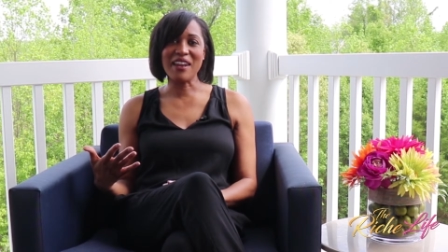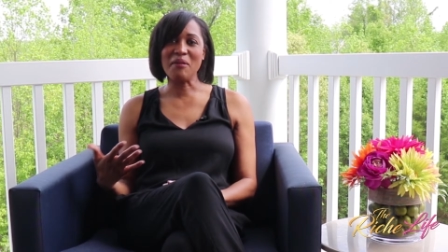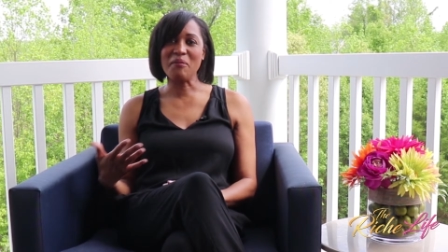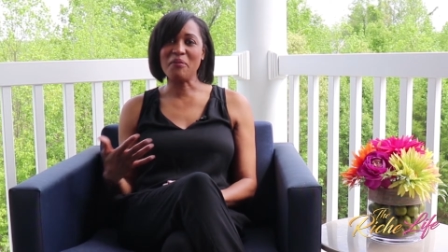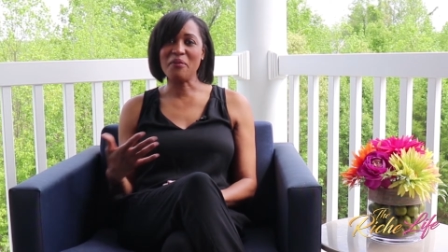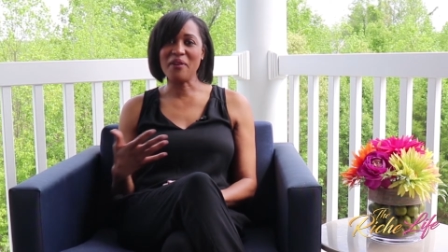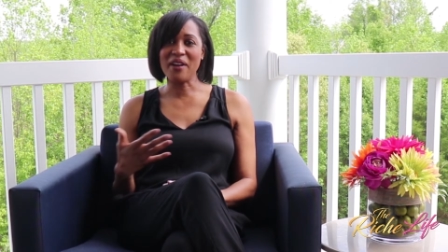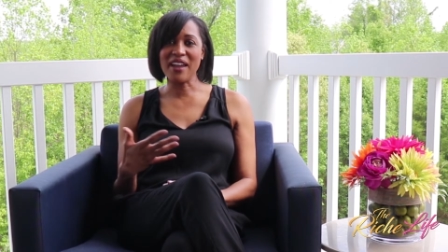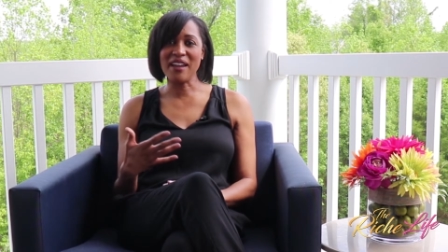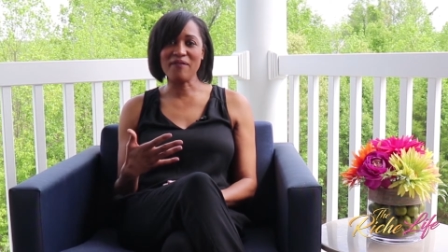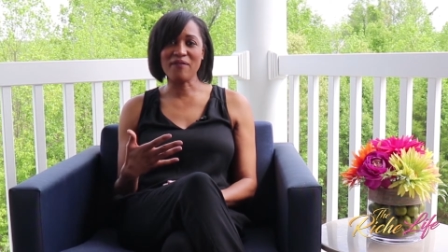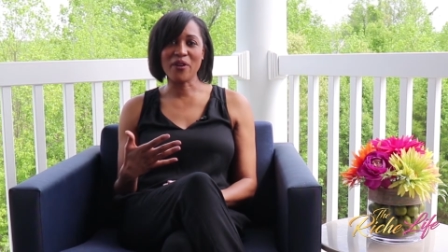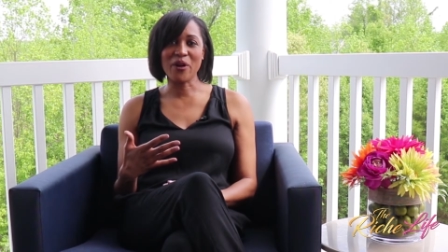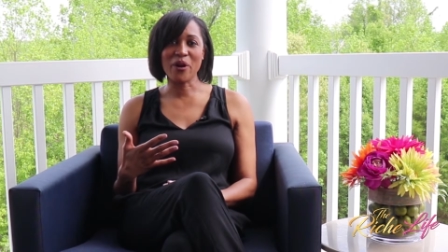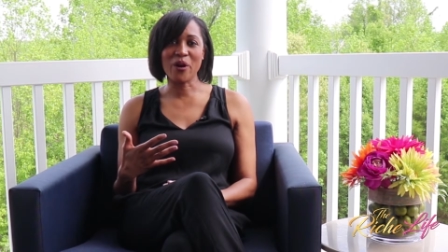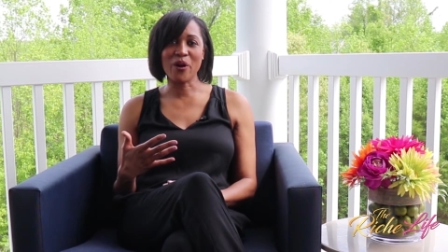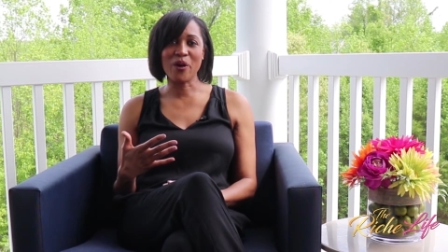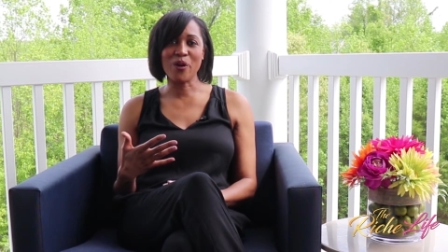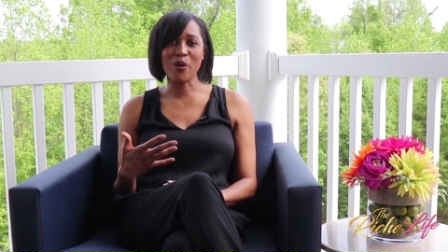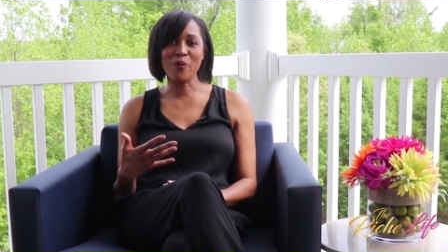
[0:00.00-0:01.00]
that I'm praying for
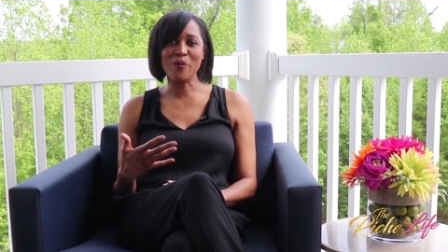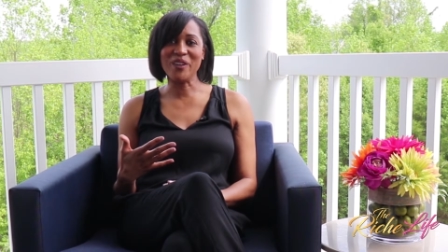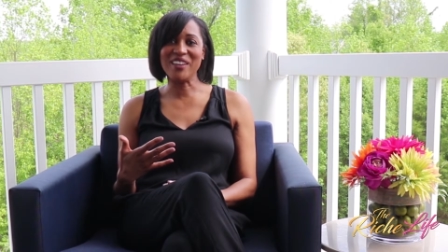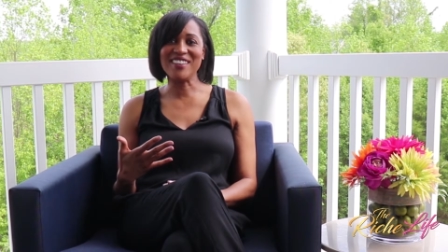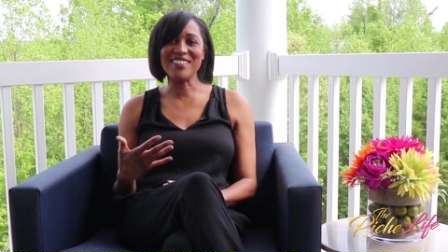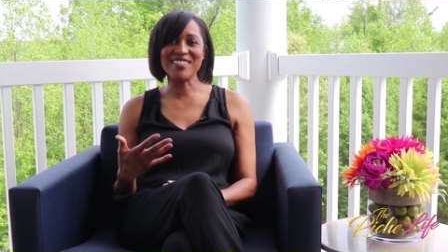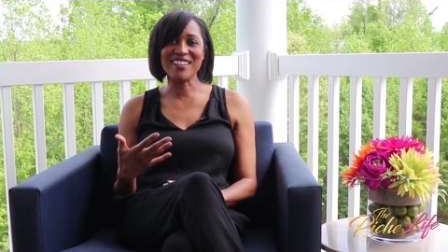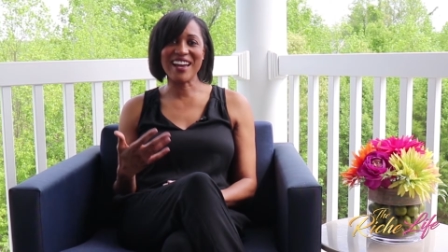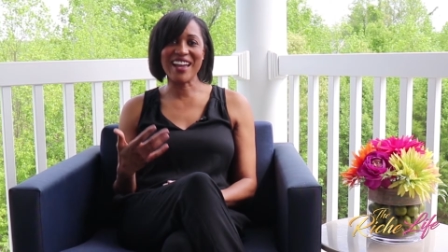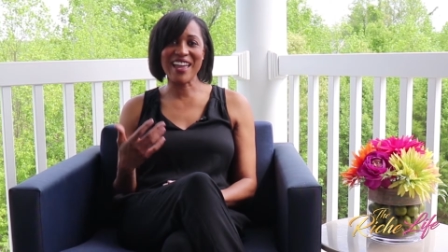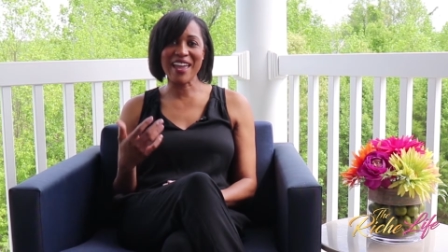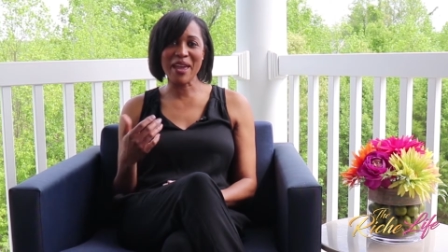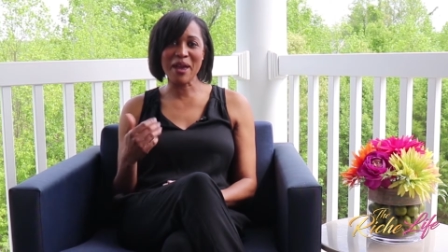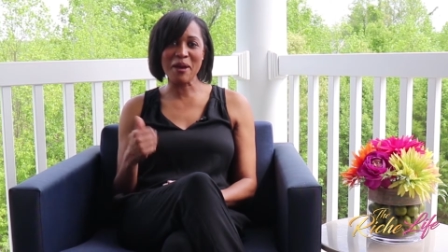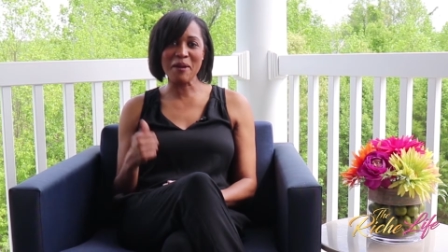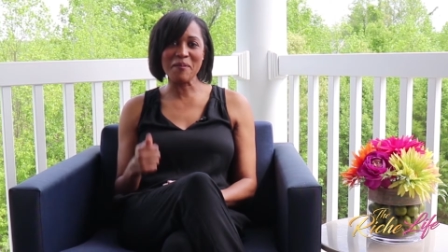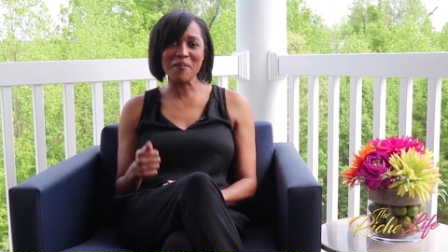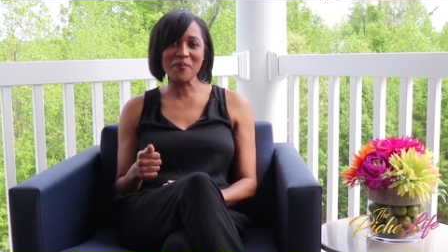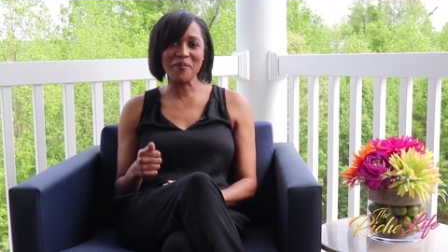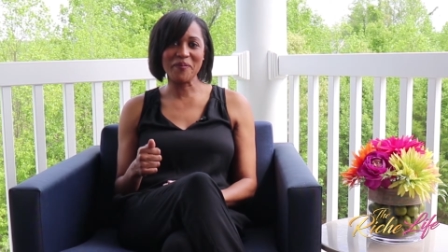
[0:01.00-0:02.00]
her because I
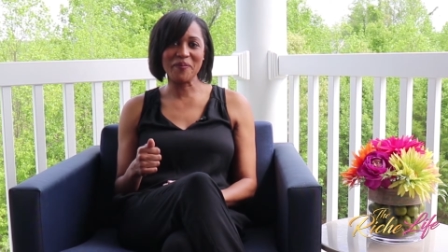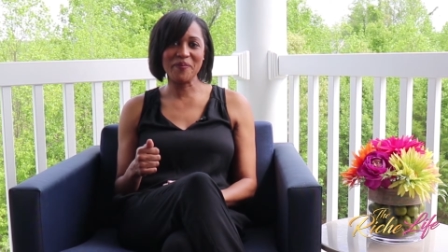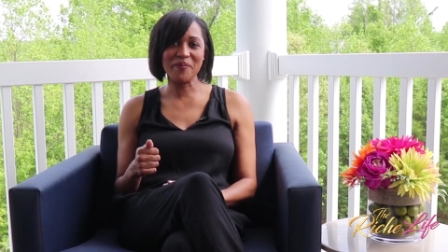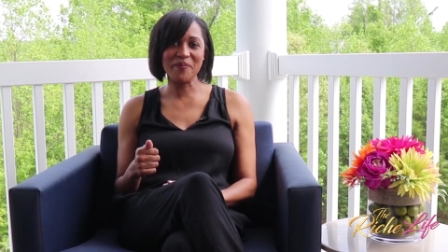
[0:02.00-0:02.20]
am.